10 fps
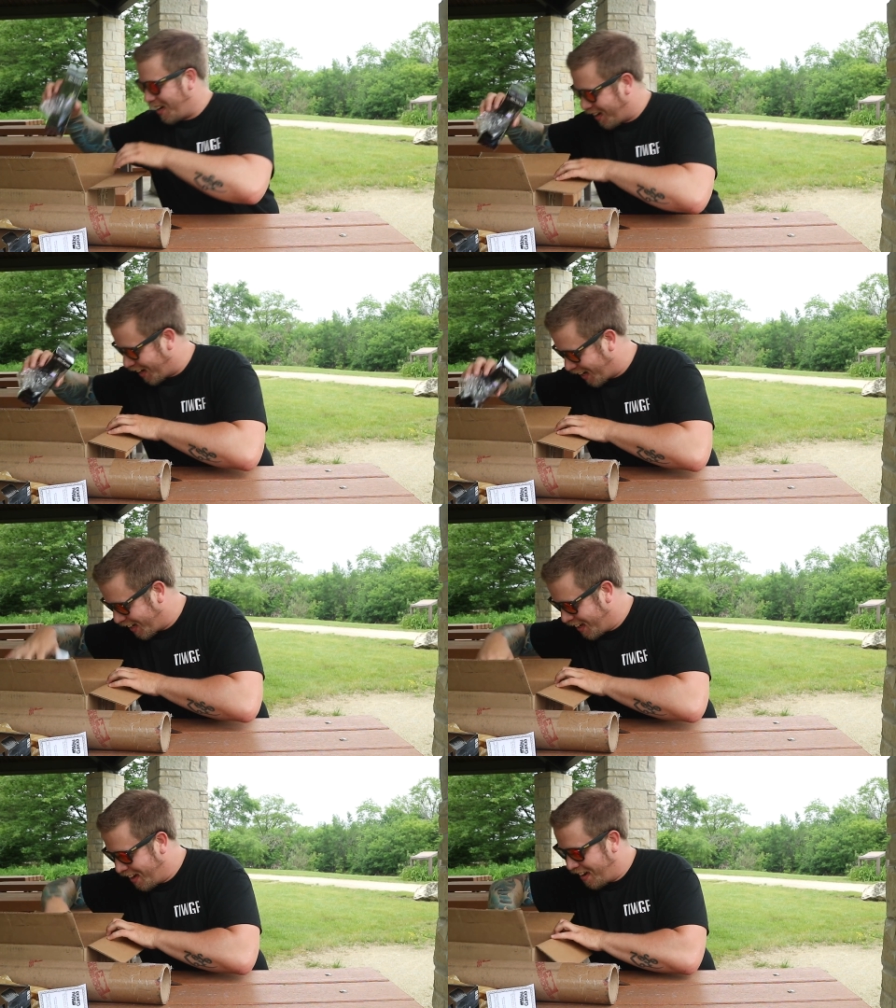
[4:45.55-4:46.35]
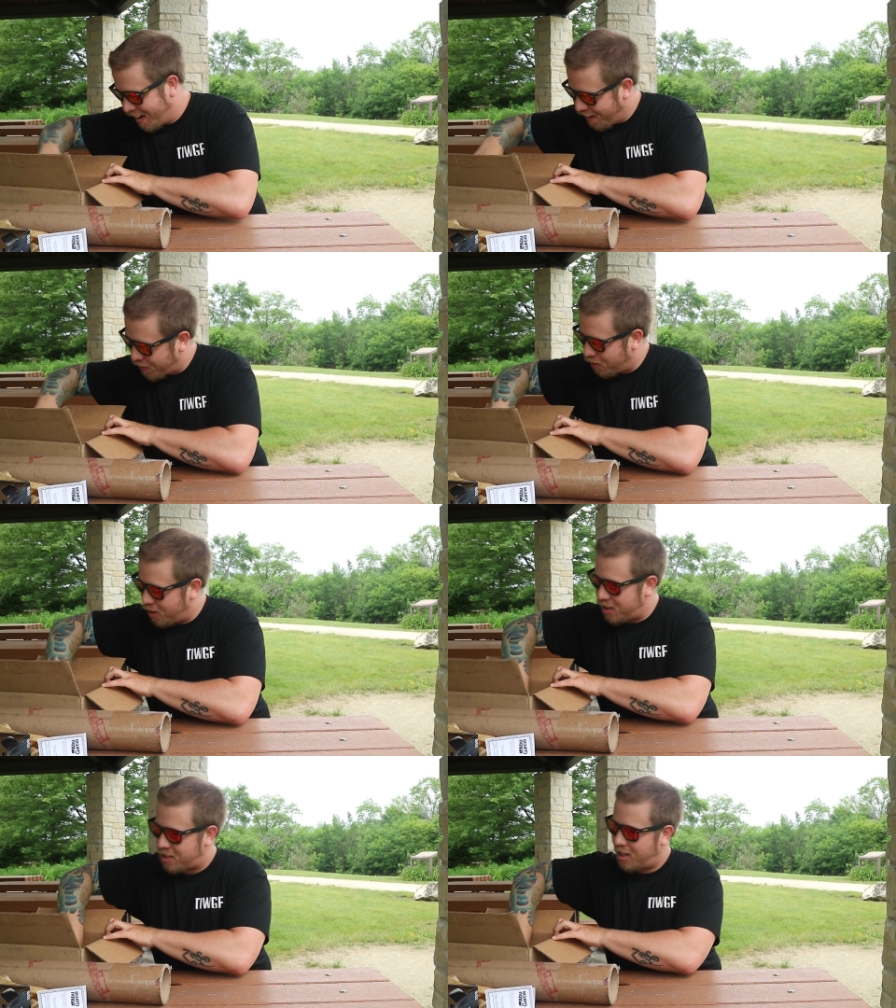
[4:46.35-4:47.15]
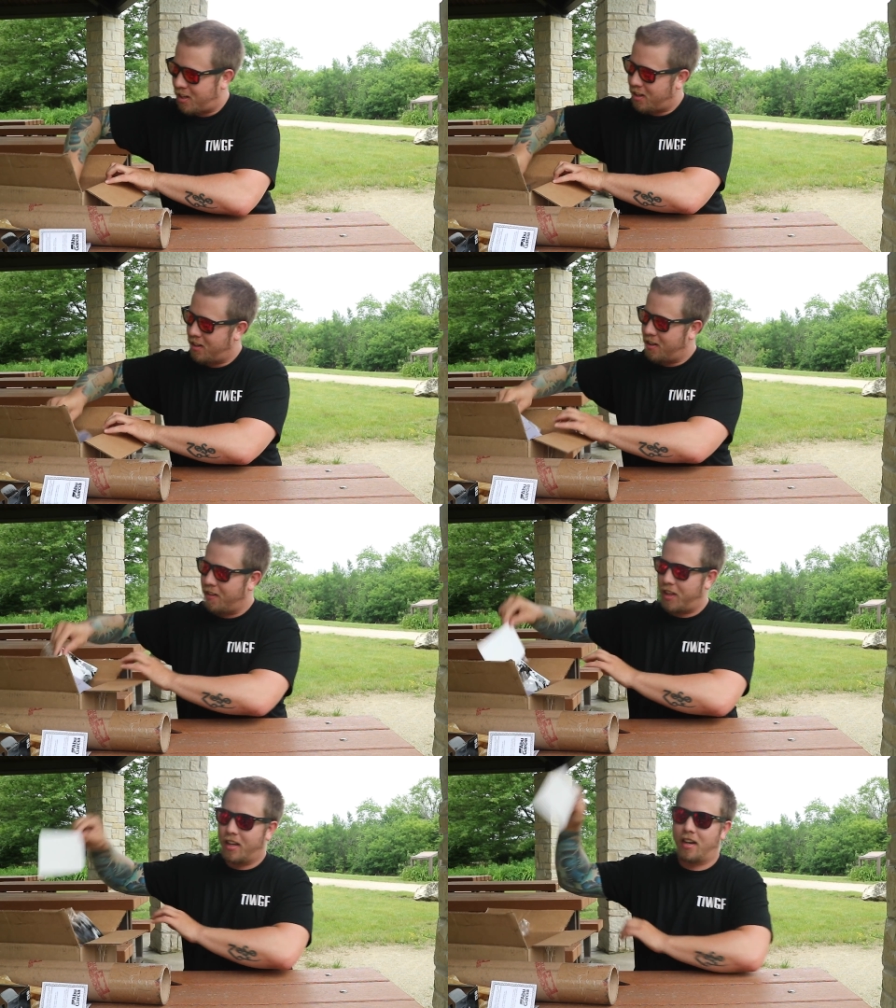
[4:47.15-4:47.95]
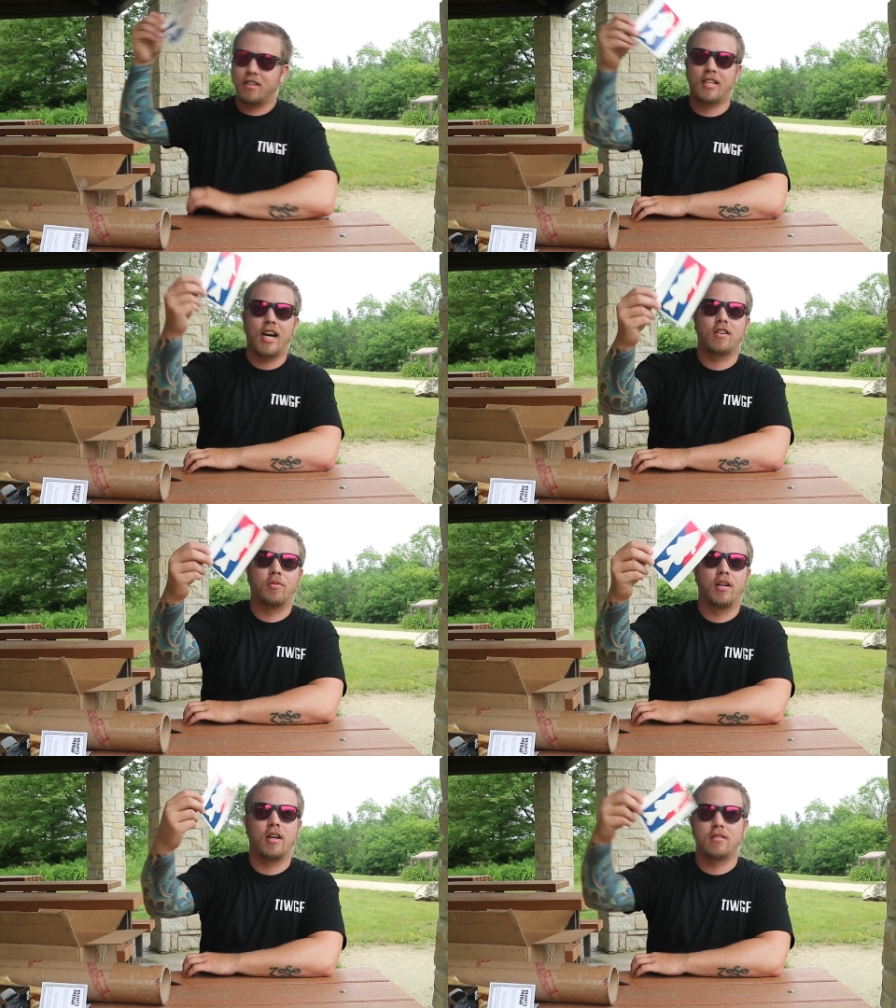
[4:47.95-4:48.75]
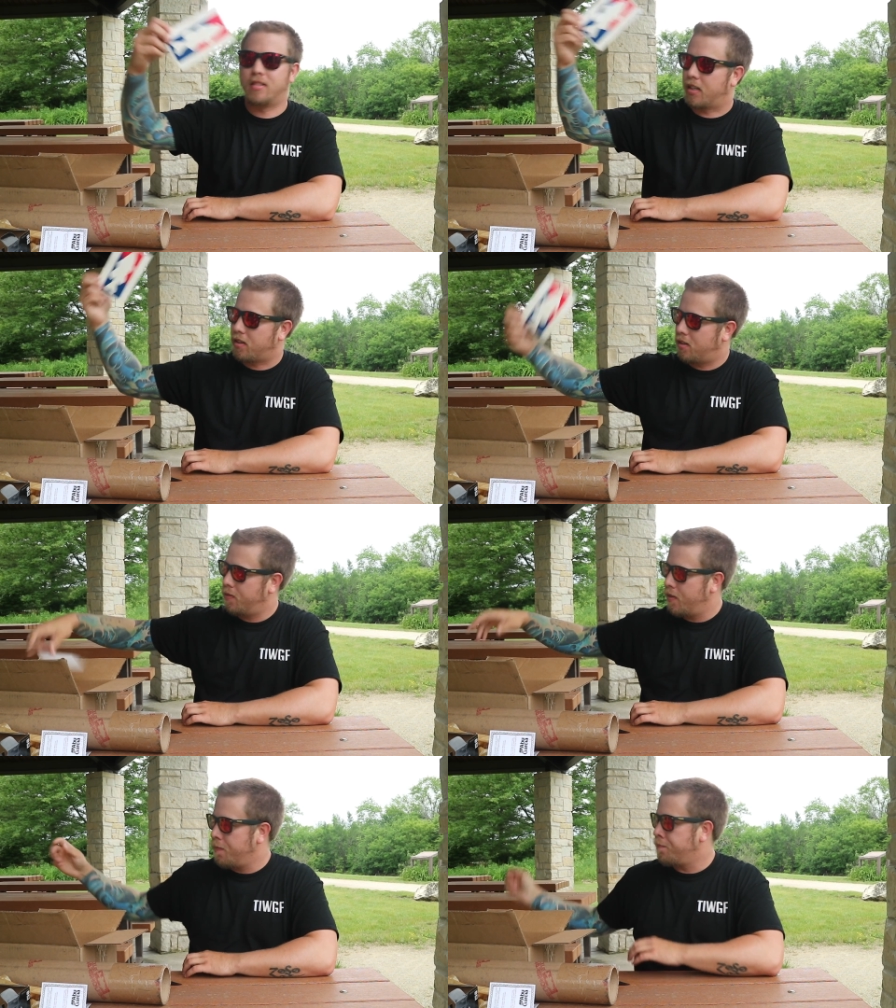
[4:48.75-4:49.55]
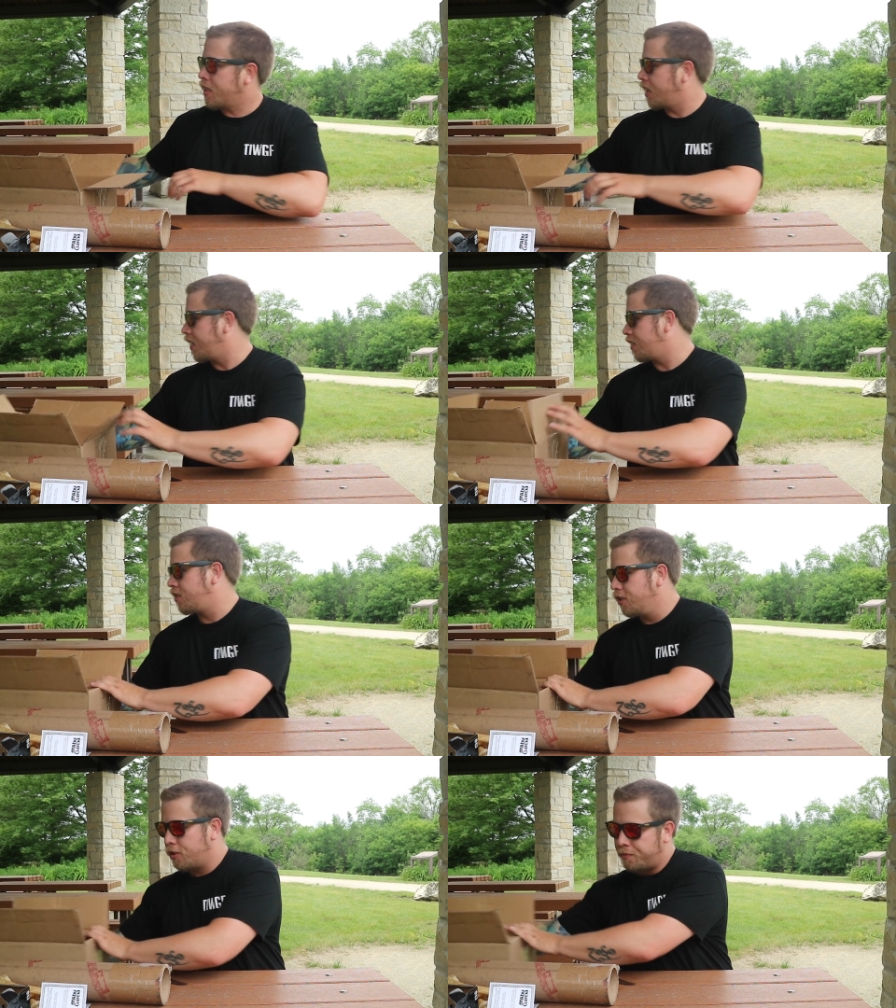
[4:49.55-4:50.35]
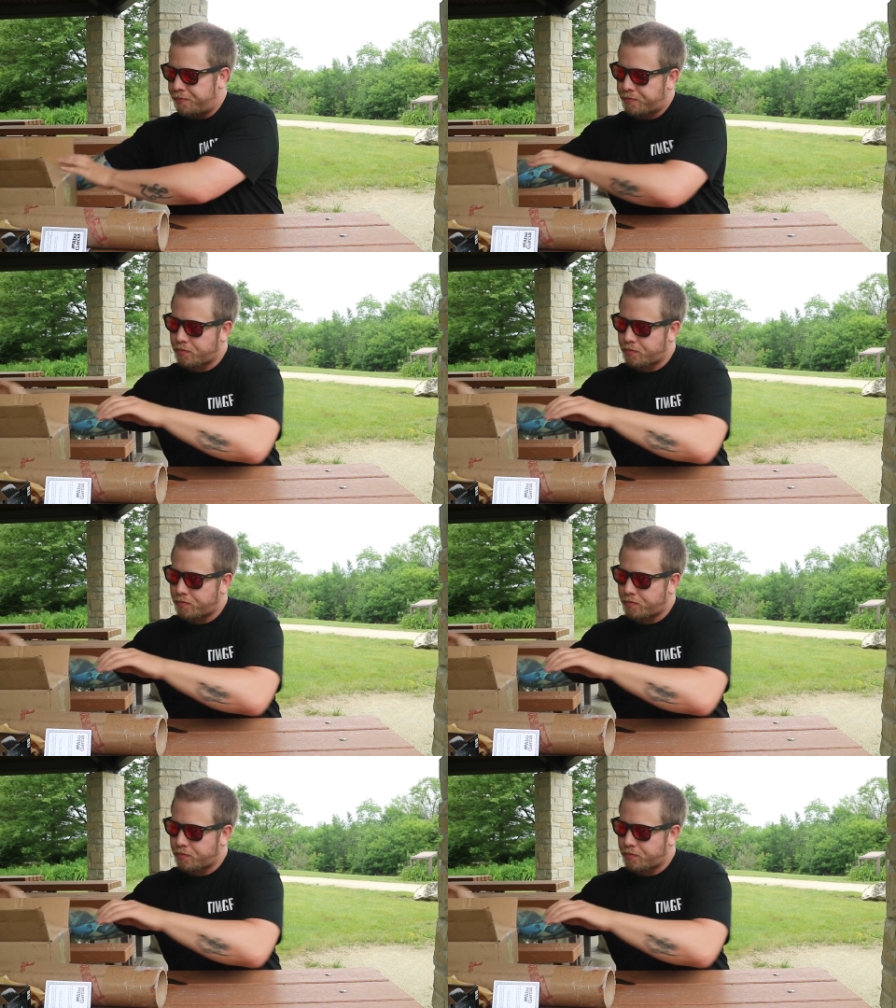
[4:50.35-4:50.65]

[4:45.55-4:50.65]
Alright. And of course, the Tackle Warehouse sticker. Got that too.